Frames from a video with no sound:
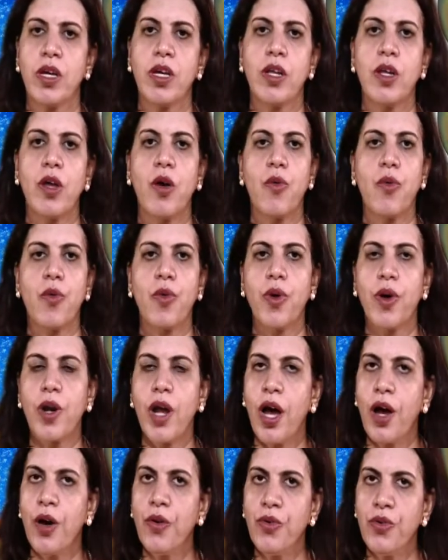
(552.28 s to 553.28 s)
Now
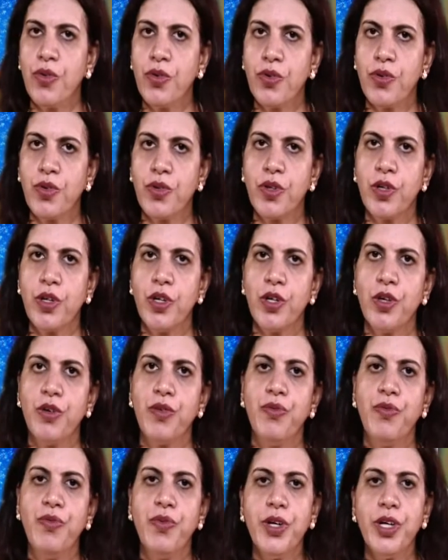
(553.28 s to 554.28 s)
clouds,
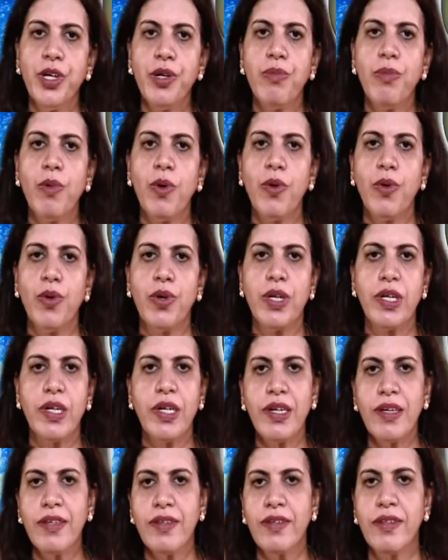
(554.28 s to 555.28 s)
wind blown
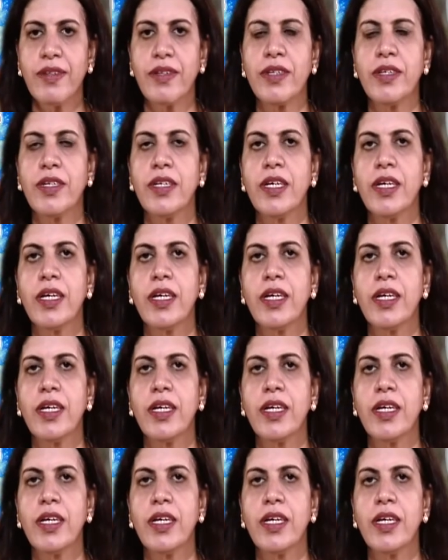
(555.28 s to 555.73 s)
dust